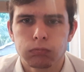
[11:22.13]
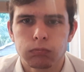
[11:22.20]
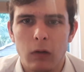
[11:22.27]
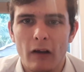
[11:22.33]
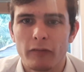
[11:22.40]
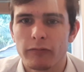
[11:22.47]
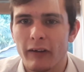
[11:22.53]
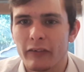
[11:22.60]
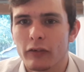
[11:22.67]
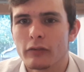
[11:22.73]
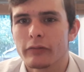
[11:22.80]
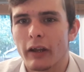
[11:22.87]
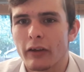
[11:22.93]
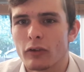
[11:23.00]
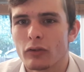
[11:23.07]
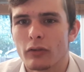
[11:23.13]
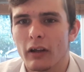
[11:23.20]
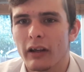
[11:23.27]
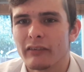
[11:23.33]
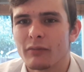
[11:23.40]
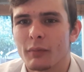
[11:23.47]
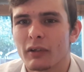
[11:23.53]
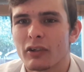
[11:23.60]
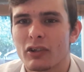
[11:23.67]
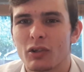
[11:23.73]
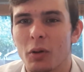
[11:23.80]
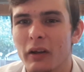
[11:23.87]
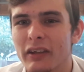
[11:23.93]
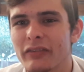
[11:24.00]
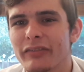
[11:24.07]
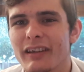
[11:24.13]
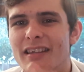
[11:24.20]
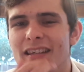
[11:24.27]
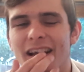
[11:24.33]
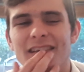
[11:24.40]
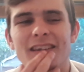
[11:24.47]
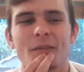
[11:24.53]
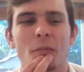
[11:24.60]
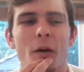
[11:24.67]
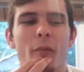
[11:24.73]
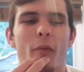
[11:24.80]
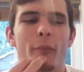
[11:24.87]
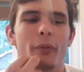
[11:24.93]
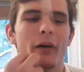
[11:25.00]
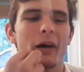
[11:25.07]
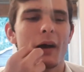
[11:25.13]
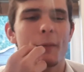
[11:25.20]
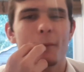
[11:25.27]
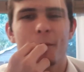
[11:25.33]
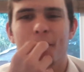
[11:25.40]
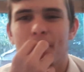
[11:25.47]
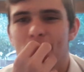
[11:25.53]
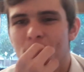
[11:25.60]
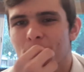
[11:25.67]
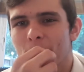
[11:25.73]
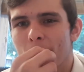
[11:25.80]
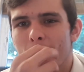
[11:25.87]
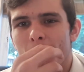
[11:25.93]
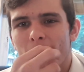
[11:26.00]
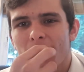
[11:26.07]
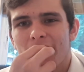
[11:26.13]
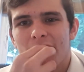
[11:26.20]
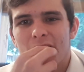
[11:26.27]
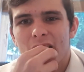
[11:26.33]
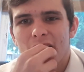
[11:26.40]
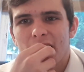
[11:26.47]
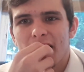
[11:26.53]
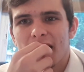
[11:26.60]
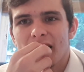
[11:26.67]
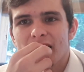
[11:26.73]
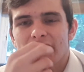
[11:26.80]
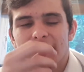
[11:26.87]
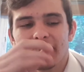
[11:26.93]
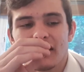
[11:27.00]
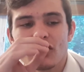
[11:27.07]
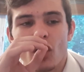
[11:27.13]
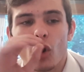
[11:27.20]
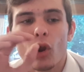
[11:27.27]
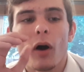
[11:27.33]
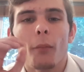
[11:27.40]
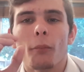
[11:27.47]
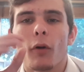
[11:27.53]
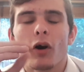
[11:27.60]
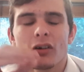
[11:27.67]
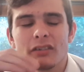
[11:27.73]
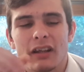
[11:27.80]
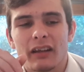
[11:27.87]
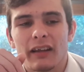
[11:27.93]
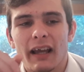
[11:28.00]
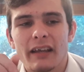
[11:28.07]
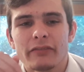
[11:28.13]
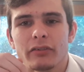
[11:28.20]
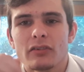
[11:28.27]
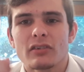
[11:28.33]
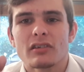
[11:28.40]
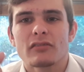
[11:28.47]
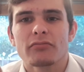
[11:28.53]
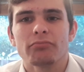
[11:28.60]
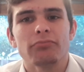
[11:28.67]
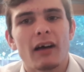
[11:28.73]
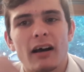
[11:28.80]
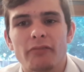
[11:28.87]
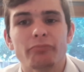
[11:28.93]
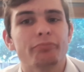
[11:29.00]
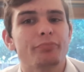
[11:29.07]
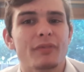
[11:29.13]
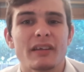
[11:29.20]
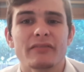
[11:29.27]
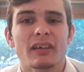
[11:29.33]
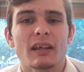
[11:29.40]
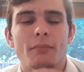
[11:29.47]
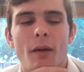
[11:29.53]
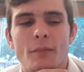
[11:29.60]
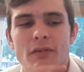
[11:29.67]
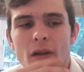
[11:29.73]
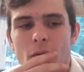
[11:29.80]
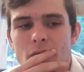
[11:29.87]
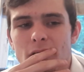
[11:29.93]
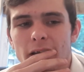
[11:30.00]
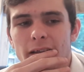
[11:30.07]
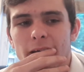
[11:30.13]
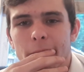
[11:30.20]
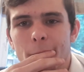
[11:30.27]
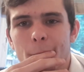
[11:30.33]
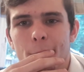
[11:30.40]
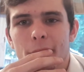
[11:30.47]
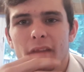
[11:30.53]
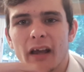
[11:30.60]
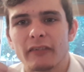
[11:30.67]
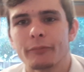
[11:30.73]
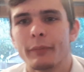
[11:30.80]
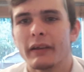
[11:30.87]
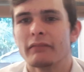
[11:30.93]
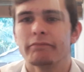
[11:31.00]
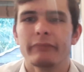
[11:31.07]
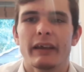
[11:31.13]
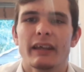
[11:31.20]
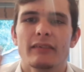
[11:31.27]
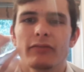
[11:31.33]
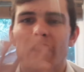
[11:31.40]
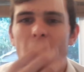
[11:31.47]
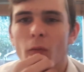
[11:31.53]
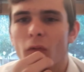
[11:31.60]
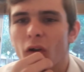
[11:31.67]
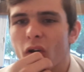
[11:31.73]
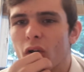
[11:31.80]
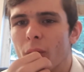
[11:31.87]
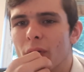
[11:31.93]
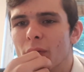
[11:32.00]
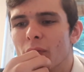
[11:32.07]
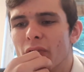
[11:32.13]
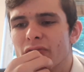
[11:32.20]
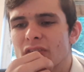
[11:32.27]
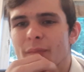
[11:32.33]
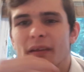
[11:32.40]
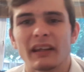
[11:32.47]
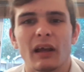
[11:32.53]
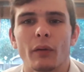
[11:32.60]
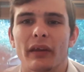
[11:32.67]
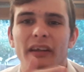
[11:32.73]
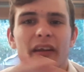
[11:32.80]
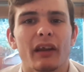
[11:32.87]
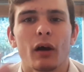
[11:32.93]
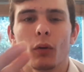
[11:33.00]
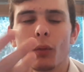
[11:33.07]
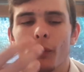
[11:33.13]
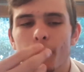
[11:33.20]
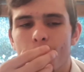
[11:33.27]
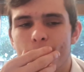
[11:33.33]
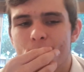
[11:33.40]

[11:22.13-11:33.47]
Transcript: I've ran from like 11 minutes 23 seconds at the moment, but like there's a lot more to life than just living at your mum's house. Like, I've been here for like what, a couple of months, I've been out in and out,